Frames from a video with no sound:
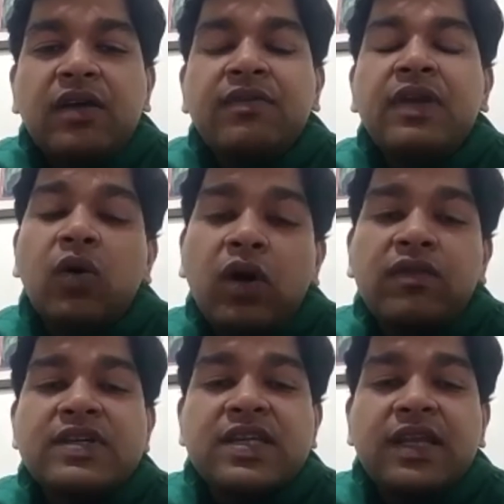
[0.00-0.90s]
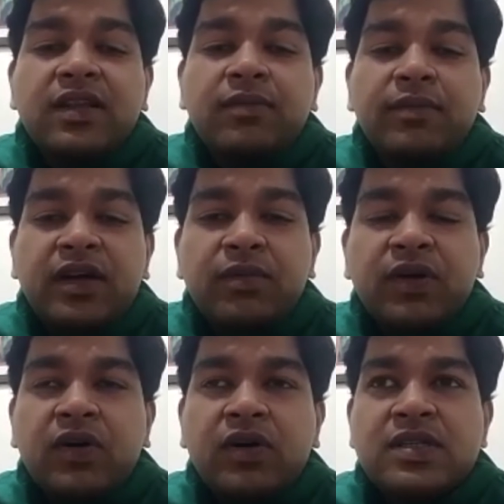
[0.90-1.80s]
will always tell them better
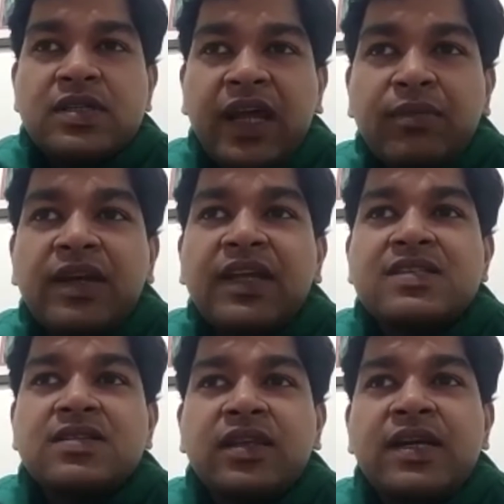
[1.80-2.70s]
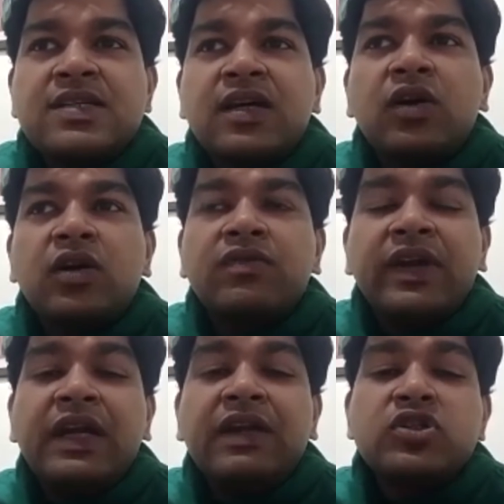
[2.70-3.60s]
because diabetes needs a lot of
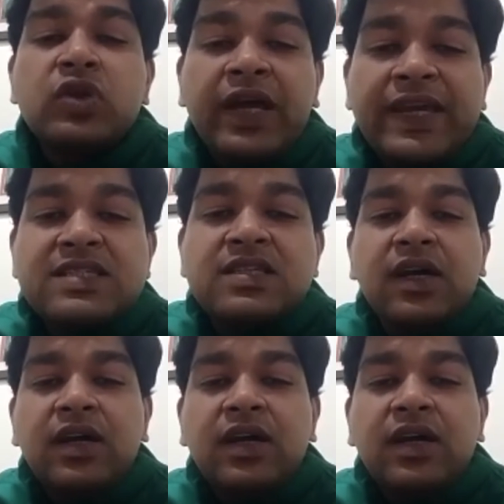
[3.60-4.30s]
individualized